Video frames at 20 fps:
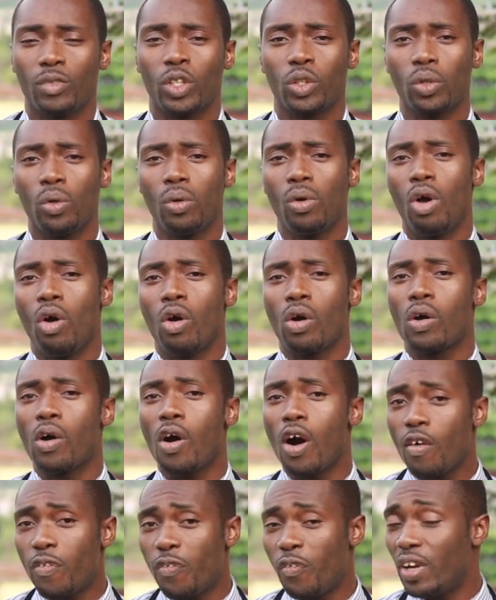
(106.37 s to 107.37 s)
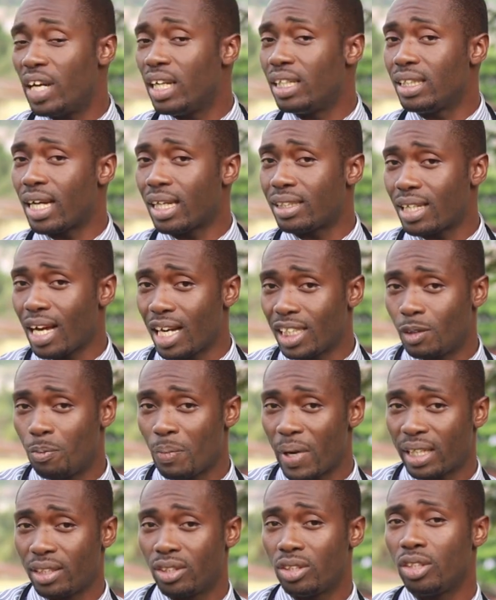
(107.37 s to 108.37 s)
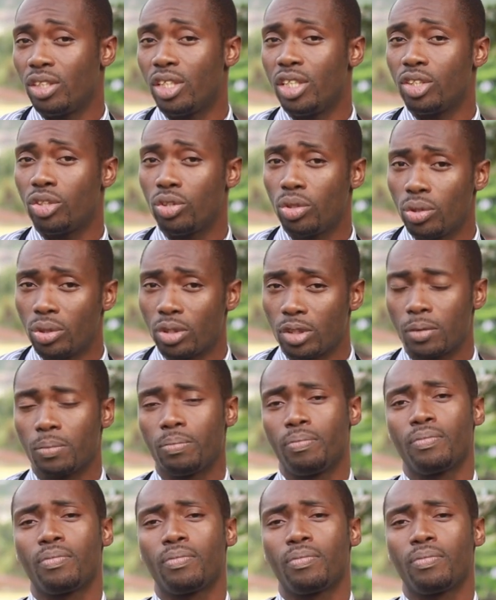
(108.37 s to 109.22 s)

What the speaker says: So cough in that aspect is good.